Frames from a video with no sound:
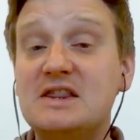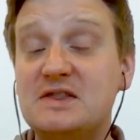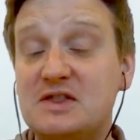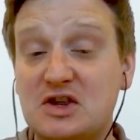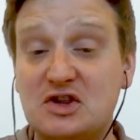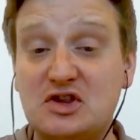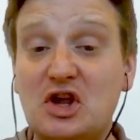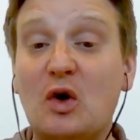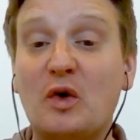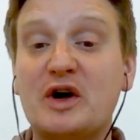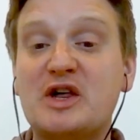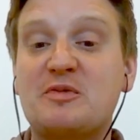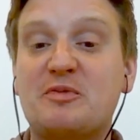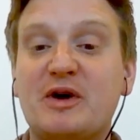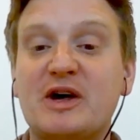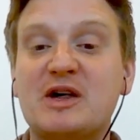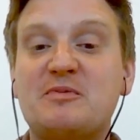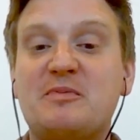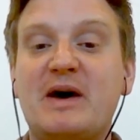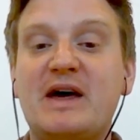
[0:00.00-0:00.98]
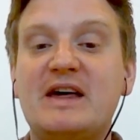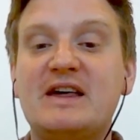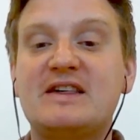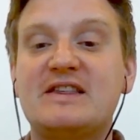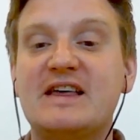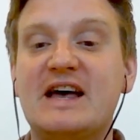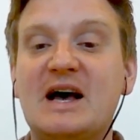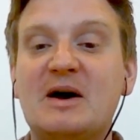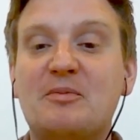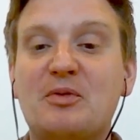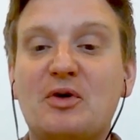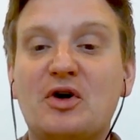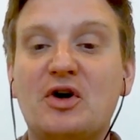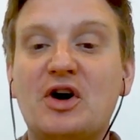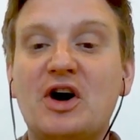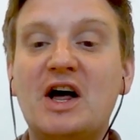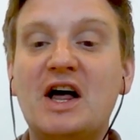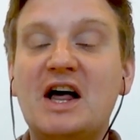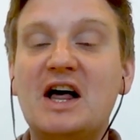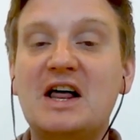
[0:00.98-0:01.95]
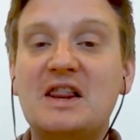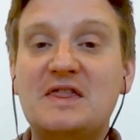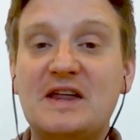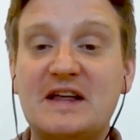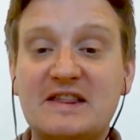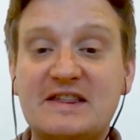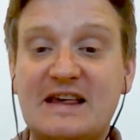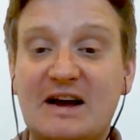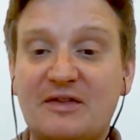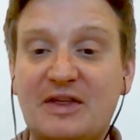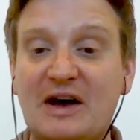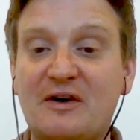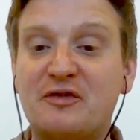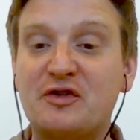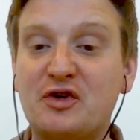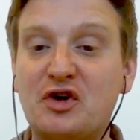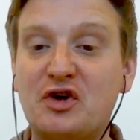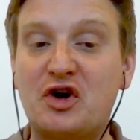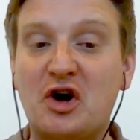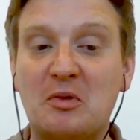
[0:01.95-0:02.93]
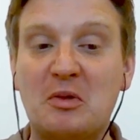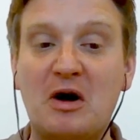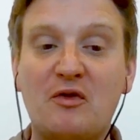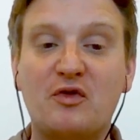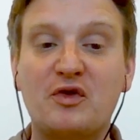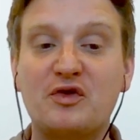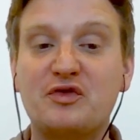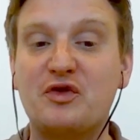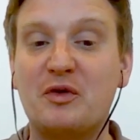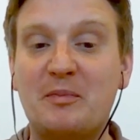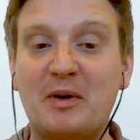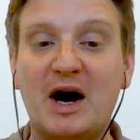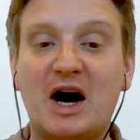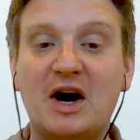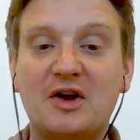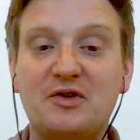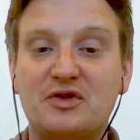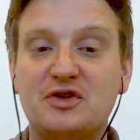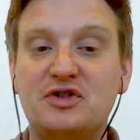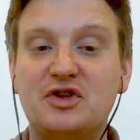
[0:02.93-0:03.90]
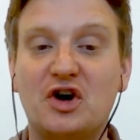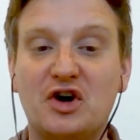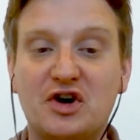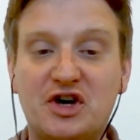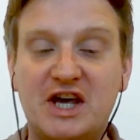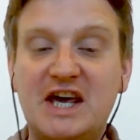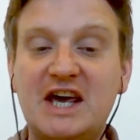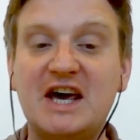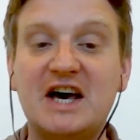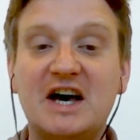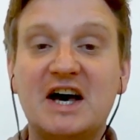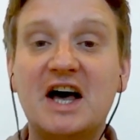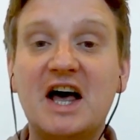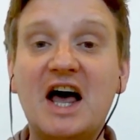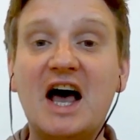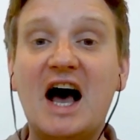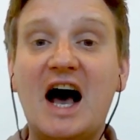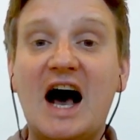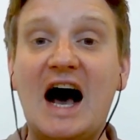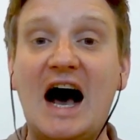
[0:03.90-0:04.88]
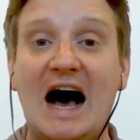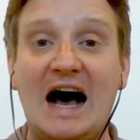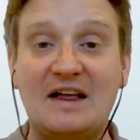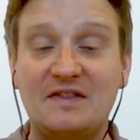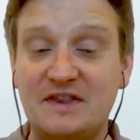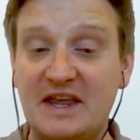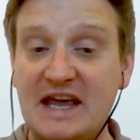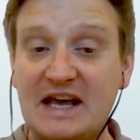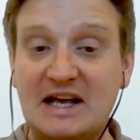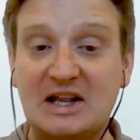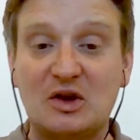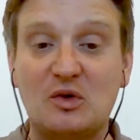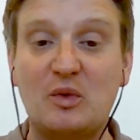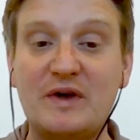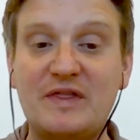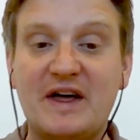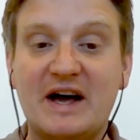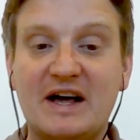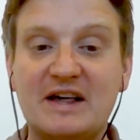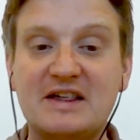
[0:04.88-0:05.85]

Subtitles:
There's no express pace there, but then South Africa come over with Rabada and Nokia, and England win that